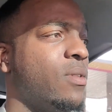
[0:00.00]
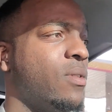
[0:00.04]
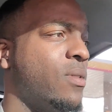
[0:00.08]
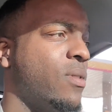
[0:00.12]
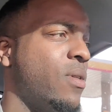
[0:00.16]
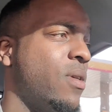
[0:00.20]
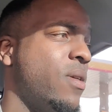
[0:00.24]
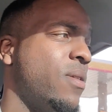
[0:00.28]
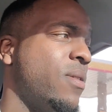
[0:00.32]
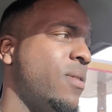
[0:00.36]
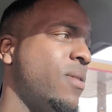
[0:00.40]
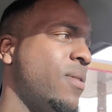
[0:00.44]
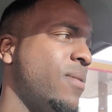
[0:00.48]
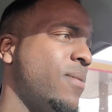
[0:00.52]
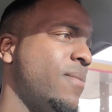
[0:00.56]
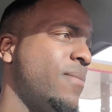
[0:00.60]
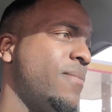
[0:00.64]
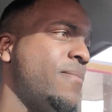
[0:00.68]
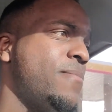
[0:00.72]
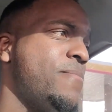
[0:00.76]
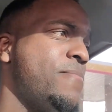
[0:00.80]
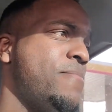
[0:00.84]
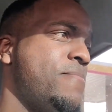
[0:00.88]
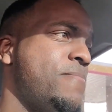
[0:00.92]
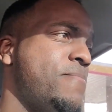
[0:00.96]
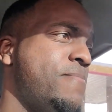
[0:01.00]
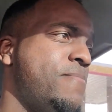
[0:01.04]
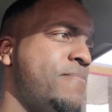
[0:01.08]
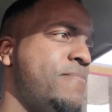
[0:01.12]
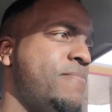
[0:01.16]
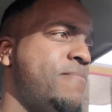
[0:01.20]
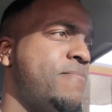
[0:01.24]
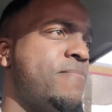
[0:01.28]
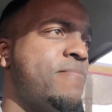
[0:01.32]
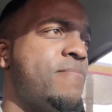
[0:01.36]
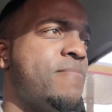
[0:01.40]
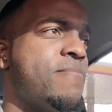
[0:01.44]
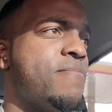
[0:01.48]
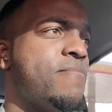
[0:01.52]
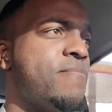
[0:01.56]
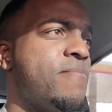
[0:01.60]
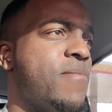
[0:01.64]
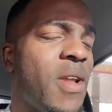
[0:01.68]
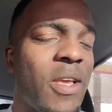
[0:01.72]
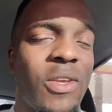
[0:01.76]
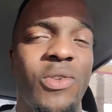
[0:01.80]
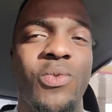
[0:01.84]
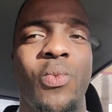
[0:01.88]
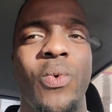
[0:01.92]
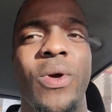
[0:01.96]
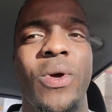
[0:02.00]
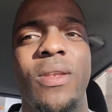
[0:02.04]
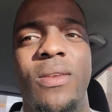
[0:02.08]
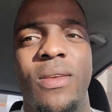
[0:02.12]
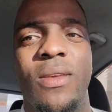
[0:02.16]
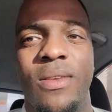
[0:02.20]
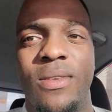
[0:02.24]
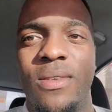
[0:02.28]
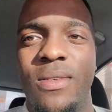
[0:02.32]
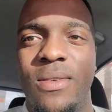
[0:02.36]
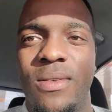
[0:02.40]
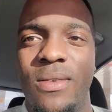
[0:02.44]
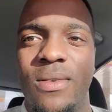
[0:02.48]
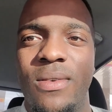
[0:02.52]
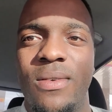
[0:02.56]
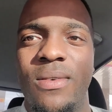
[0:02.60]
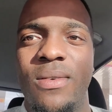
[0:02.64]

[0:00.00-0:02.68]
All right. Let's win this,